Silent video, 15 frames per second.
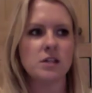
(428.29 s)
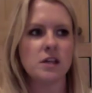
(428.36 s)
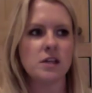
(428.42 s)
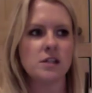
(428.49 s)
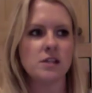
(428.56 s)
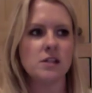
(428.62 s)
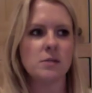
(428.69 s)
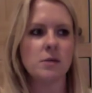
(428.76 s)
it's
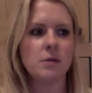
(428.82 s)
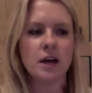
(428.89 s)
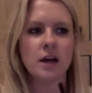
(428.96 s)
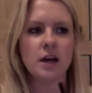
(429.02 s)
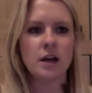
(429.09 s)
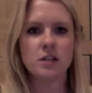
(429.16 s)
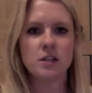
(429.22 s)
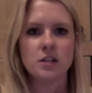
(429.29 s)
a similar
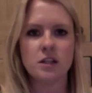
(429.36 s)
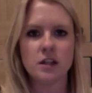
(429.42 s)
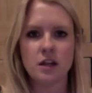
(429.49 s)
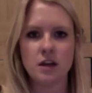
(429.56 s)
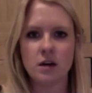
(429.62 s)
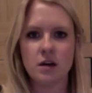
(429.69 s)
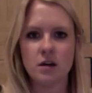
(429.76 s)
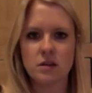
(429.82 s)
colour to the
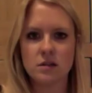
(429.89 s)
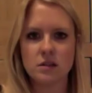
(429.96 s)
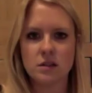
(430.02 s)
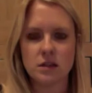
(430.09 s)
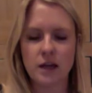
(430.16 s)
NARS,